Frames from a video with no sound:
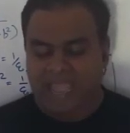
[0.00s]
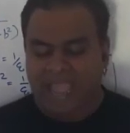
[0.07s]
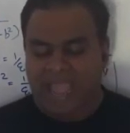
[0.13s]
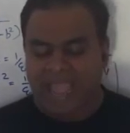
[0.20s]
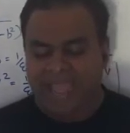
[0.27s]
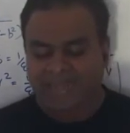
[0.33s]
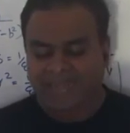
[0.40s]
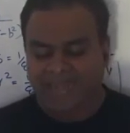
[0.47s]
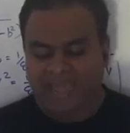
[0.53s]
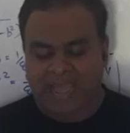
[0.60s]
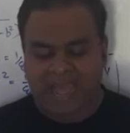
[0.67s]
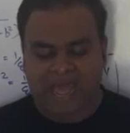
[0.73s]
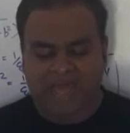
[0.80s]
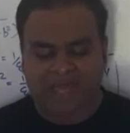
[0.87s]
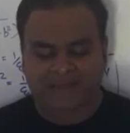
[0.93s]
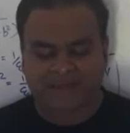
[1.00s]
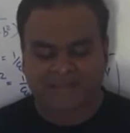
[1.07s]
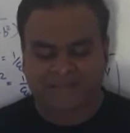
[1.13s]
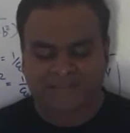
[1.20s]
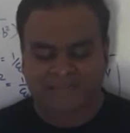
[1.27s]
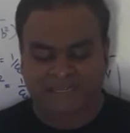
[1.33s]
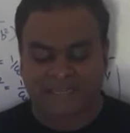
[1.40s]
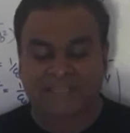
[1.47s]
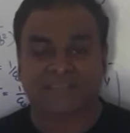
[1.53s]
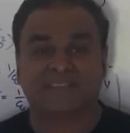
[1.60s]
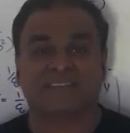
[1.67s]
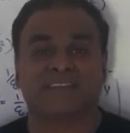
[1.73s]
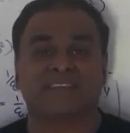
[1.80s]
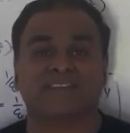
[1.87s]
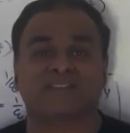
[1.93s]
and r is the
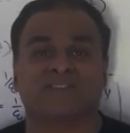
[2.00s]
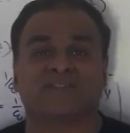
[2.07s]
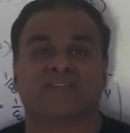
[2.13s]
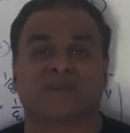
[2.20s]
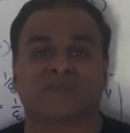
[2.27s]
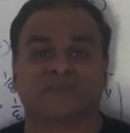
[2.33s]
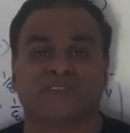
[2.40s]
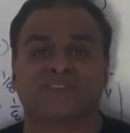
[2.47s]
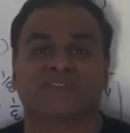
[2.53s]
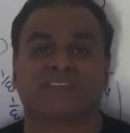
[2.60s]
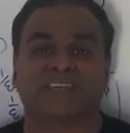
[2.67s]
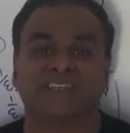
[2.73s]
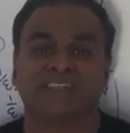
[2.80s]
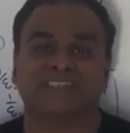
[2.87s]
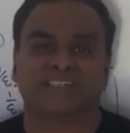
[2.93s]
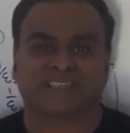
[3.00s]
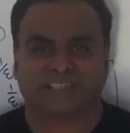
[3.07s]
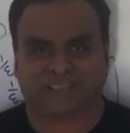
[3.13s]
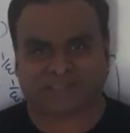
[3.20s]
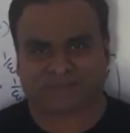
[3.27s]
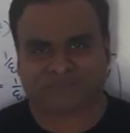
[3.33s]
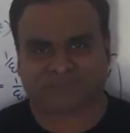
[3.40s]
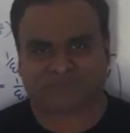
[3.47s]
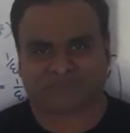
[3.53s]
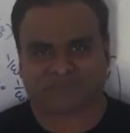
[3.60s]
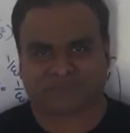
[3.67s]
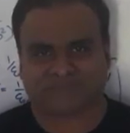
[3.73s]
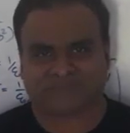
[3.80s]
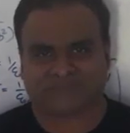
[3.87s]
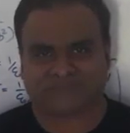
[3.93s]
distance from the center.
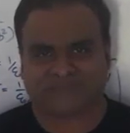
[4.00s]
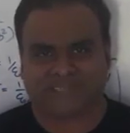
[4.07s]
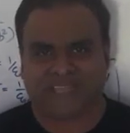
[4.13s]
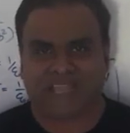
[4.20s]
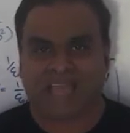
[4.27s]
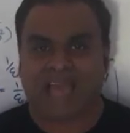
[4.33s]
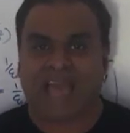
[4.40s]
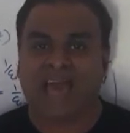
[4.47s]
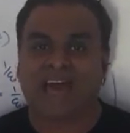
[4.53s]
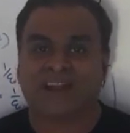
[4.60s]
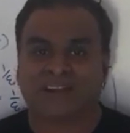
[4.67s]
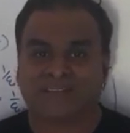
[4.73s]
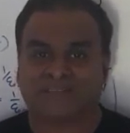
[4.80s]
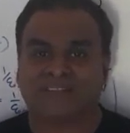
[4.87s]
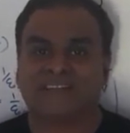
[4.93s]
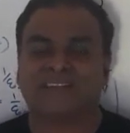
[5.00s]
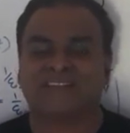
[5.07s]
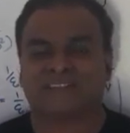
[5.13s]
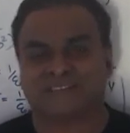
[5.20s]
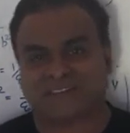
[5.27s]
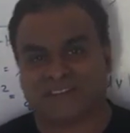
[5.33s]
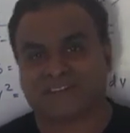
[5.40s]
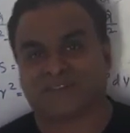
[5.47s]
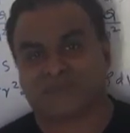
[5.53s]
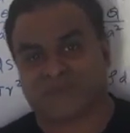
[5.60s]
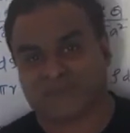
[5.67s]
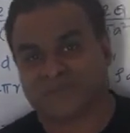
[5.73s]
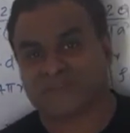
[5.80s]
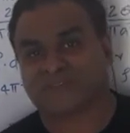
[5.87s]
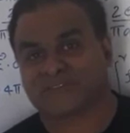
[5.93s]
R is the distance
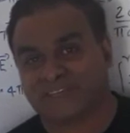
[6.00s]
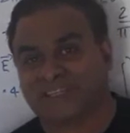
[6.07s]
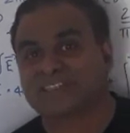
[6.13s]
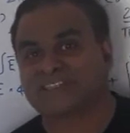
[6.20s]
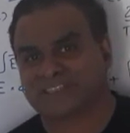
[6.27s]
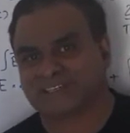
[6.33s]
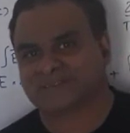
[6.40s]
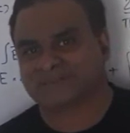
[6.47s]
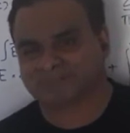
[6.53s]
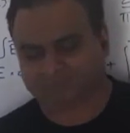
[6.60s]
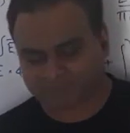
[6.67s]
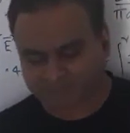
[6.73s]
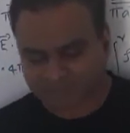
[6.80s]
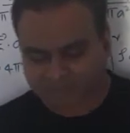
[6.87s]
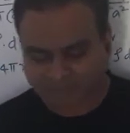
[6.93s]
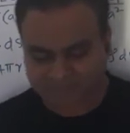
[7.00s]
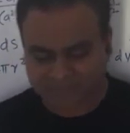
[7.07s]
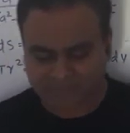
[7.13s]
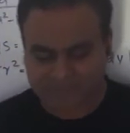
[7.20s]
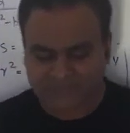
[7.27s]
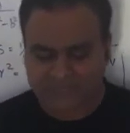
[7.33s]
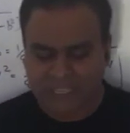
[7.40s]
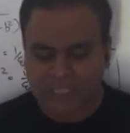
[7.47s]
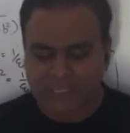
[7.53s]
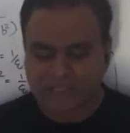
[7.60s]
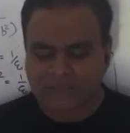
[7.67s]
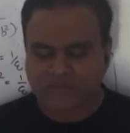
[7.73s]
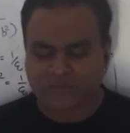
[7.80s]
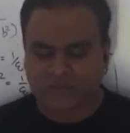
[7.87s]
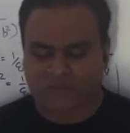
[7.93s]
from the center.
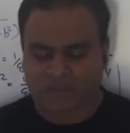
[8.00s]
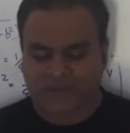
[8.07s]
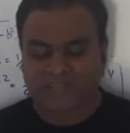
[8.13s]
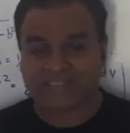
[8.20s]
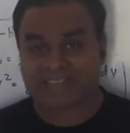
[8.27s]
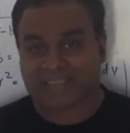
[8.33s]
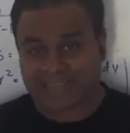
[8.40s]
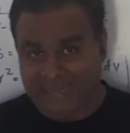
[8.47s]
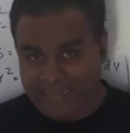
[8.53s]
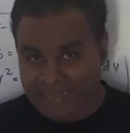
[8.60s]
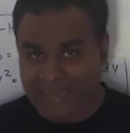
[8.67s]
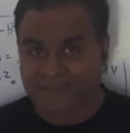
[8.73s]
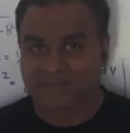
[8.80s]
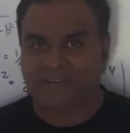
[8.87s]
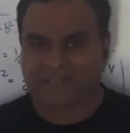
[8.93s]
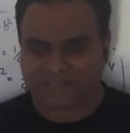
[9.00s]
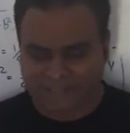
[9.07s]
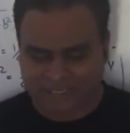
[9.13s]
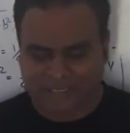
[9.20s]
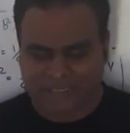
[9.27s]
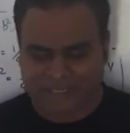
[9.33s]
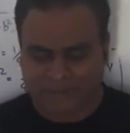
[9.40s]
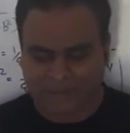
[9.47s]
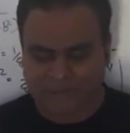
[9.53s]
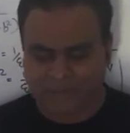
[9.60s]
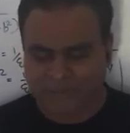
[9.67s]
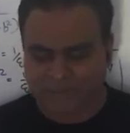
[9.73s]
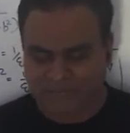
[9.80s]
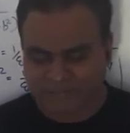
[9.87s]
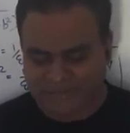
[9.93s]
So once again I will tell
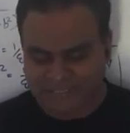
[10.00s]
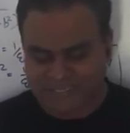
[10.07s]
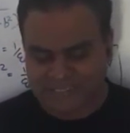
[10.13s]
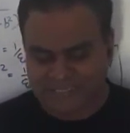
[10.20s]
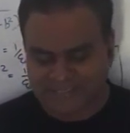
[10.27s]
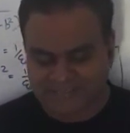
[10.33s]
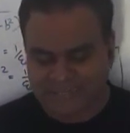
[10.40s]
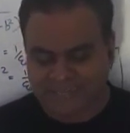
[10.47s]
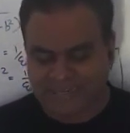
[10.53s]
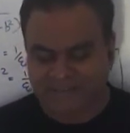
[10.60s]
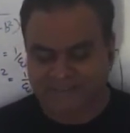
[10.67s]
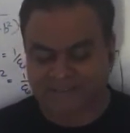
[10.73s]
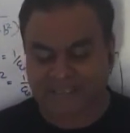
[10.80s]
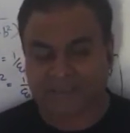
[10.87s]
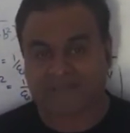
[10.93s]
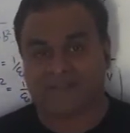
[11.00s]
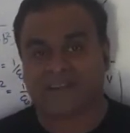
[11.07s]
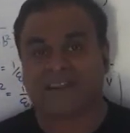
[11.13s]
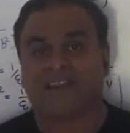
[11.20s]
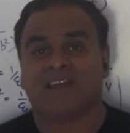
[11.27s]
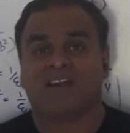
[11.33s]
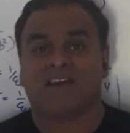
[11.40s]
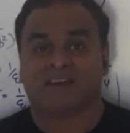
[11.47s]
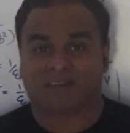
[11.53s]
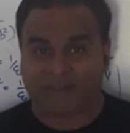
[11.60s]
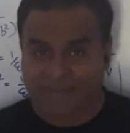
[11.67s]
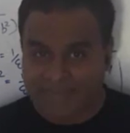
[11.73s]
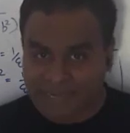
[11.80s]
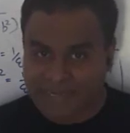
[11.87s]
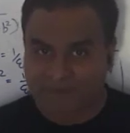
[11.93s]
you, the first sentence I will
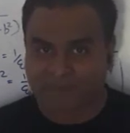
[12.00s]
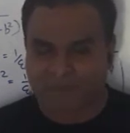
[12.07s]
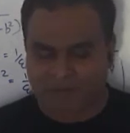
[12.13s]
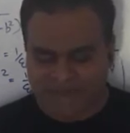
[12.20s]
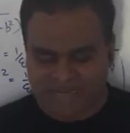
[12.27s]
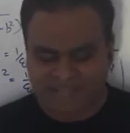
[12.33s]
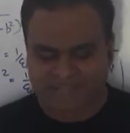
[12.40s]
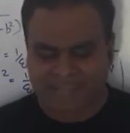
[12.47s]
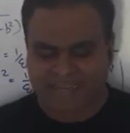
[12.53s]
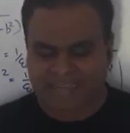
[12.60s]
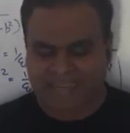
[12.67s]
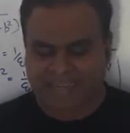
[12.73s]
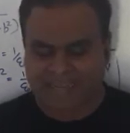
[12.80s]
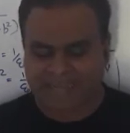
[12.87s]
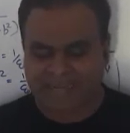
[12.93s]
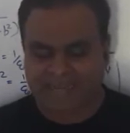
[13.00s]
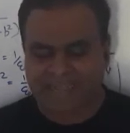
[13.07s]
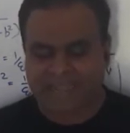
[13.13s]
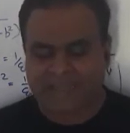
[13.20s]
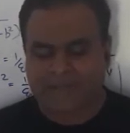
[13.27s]
read it once again.